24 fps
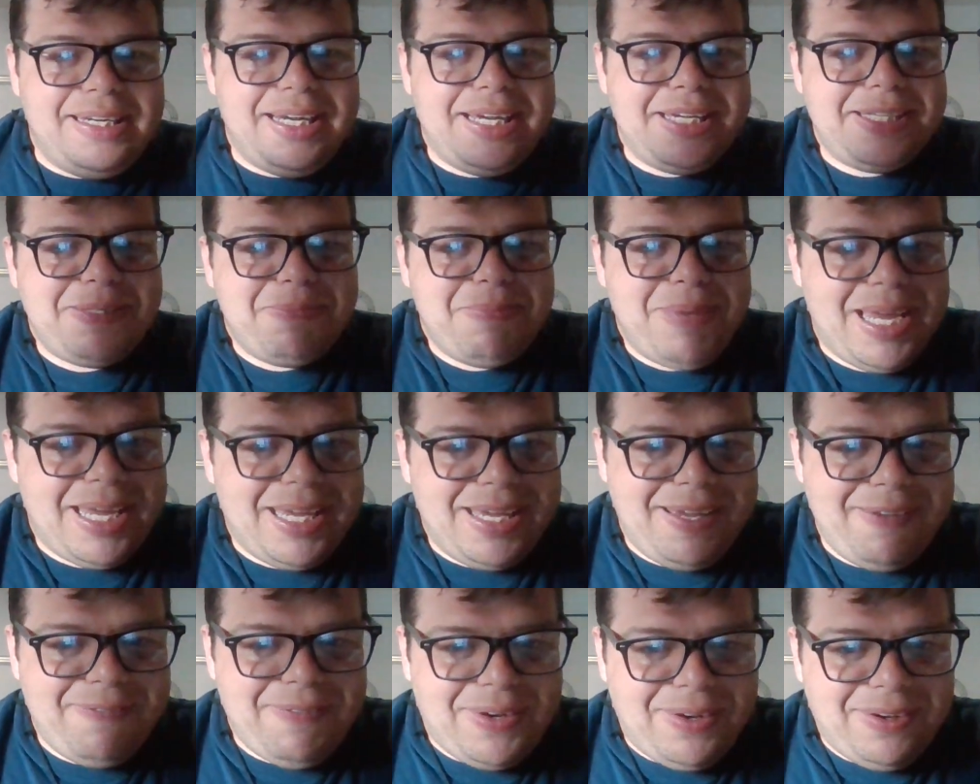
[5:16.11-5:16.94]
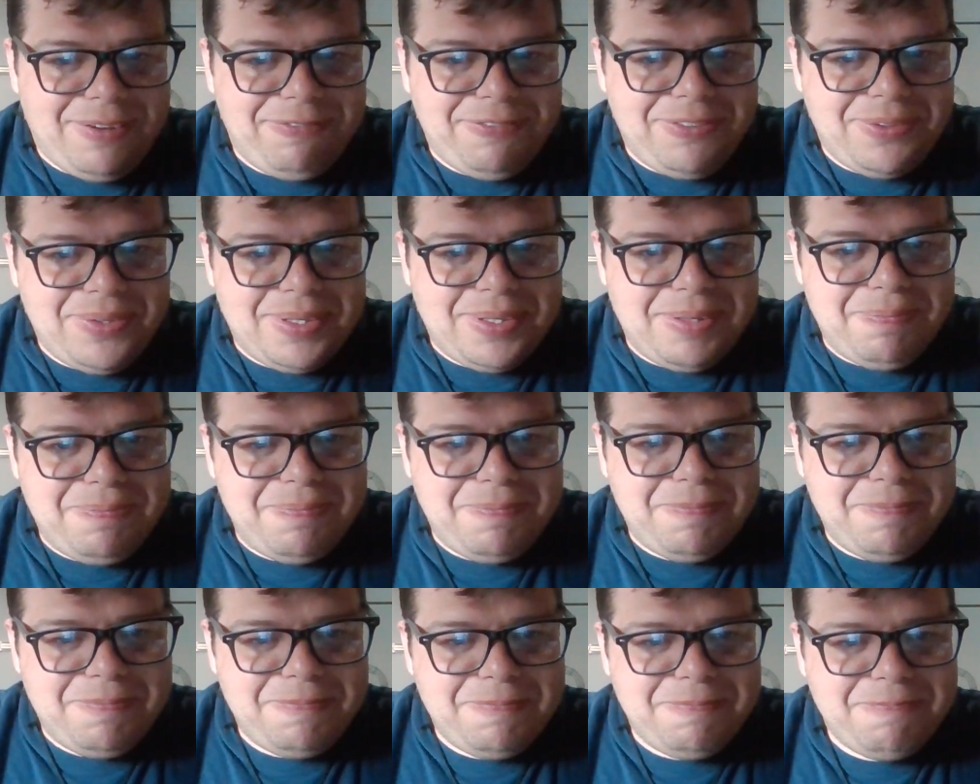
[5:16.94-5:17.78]
it's Mega Evolve form.
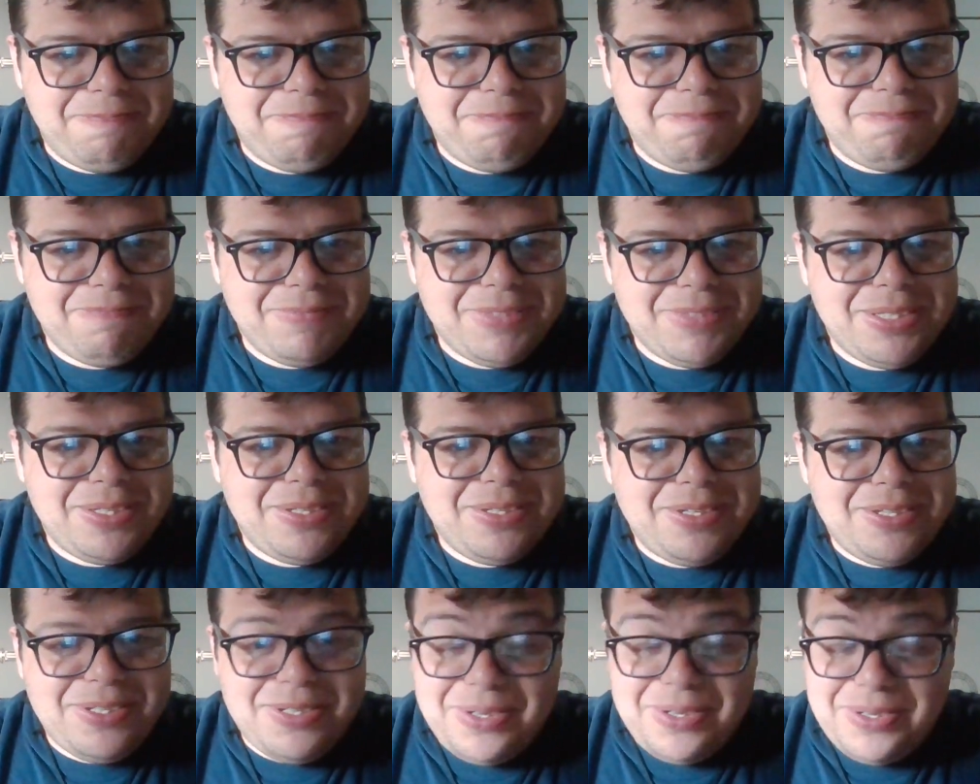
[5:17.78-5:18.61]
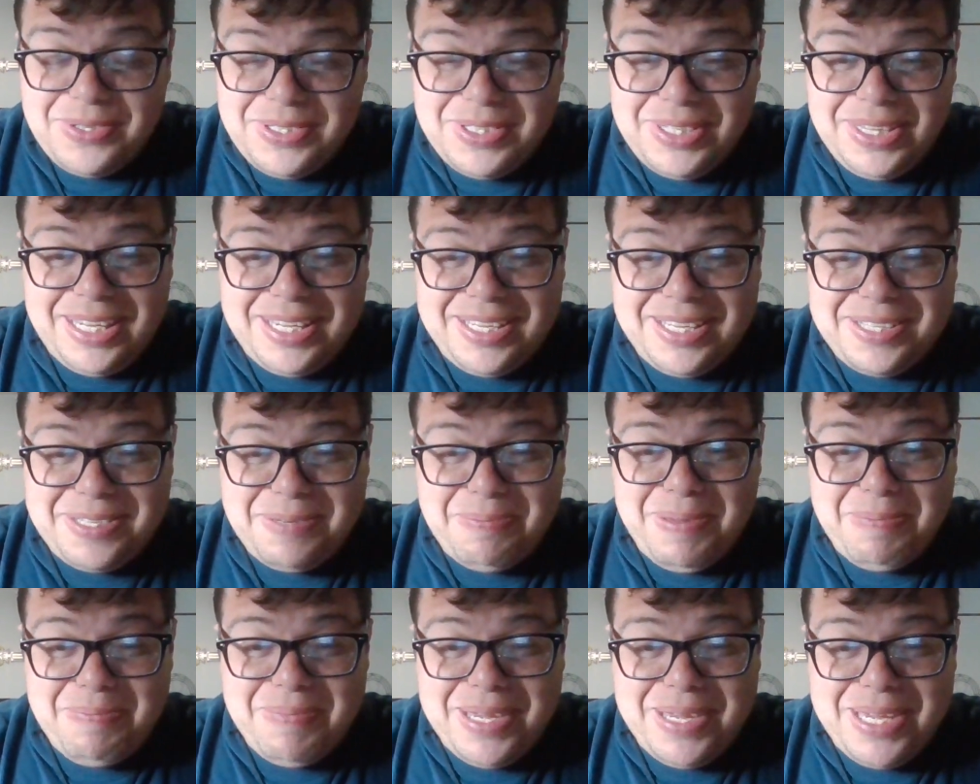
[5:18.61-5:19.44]
Don't you think it's a
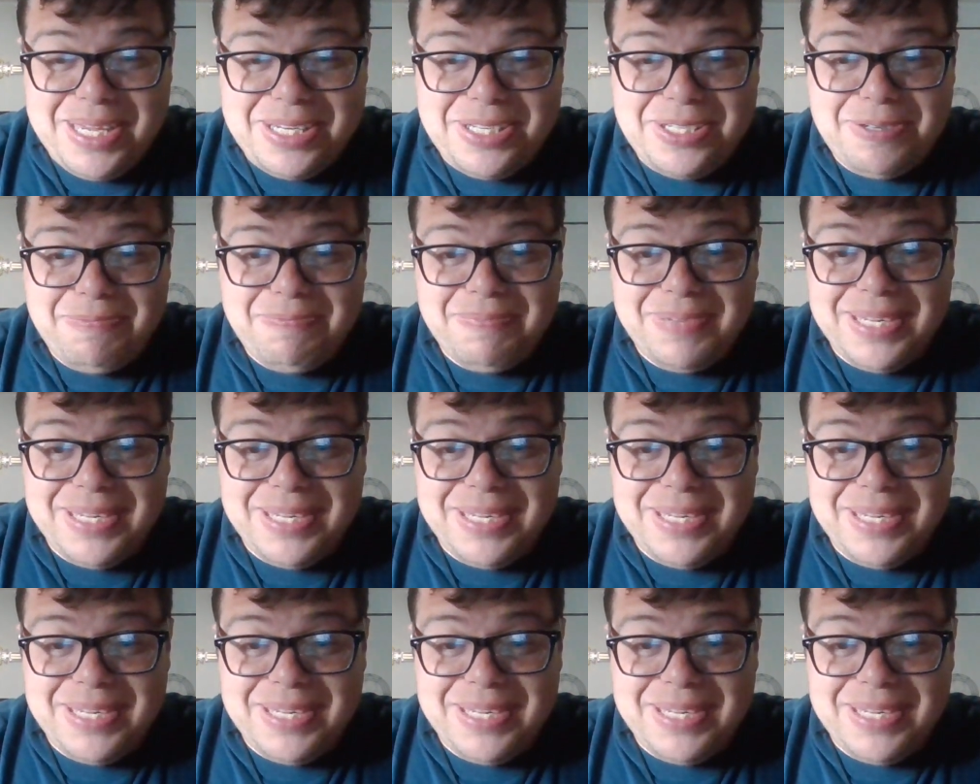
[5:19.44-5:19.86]
bit much?